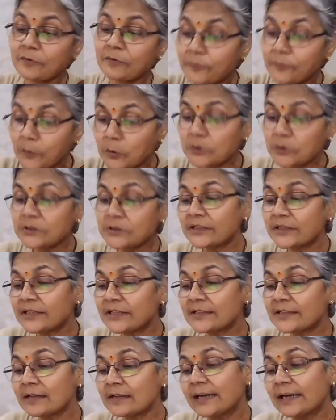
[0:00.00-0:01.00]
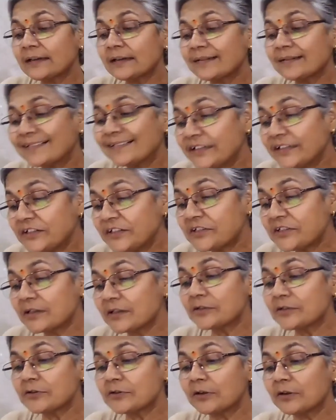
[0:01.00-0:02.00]
forces and
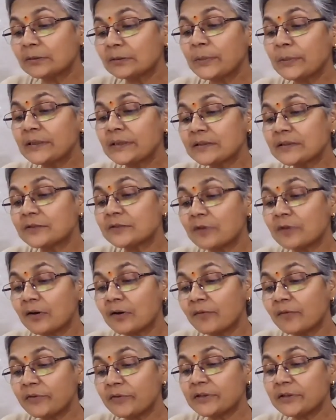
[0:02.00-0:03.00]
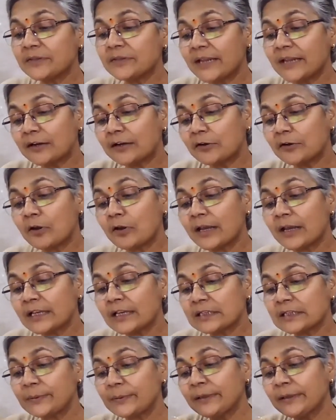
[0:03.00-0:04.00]
conditions on the basis of which that law
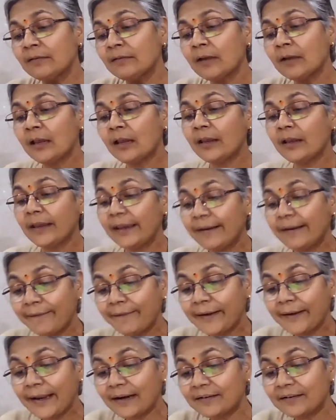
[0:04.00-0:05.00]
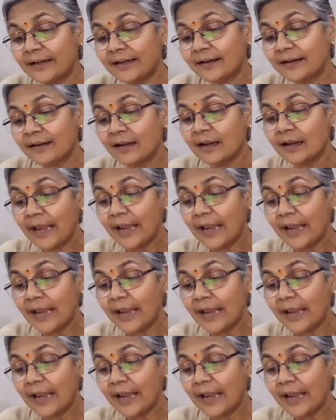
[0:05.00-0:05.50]
has been enacted?